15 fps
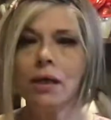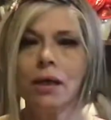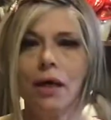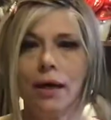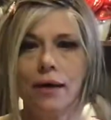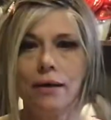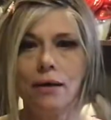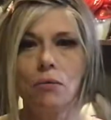
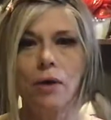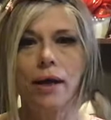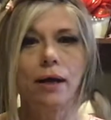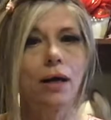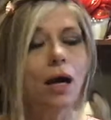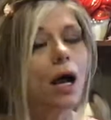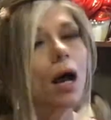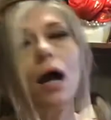Anyway,
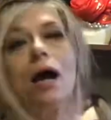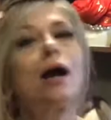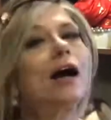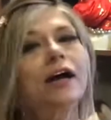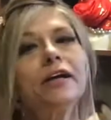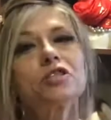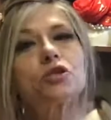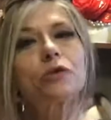I
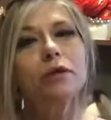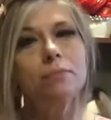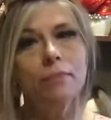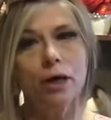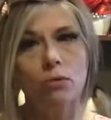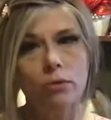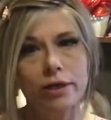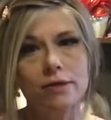treat my
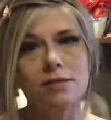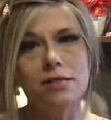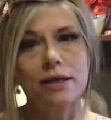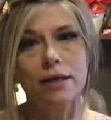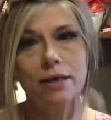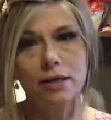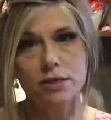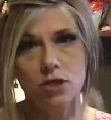wigs like
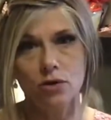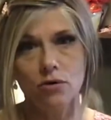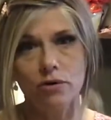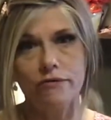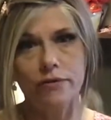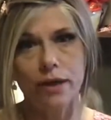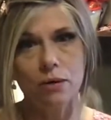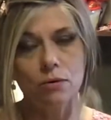I do if
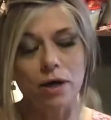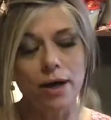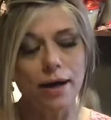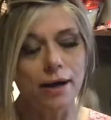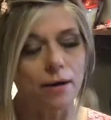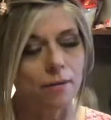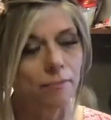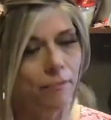they were
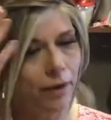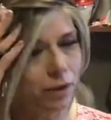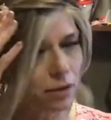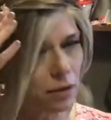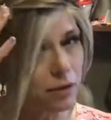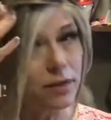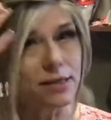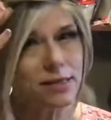hair. You
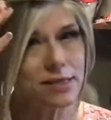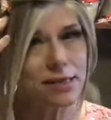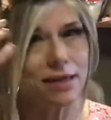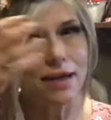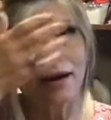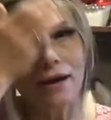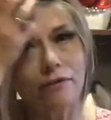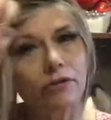can see I
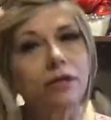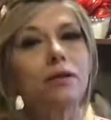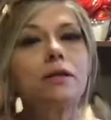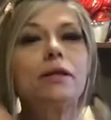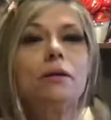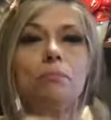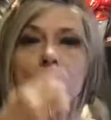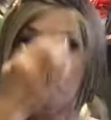have a
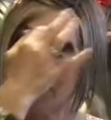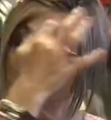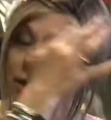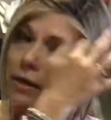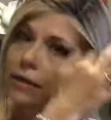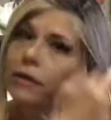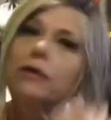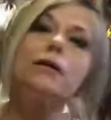clip in
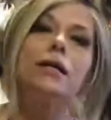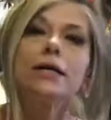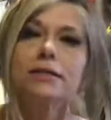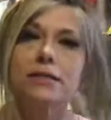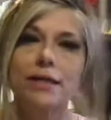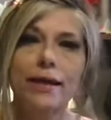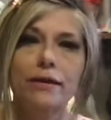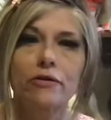here, a
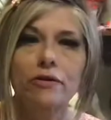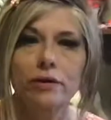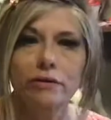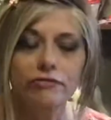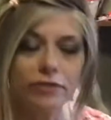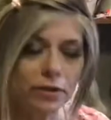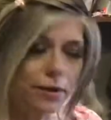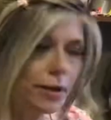decorative
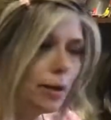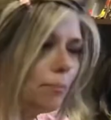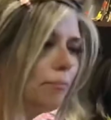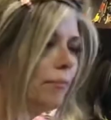clip.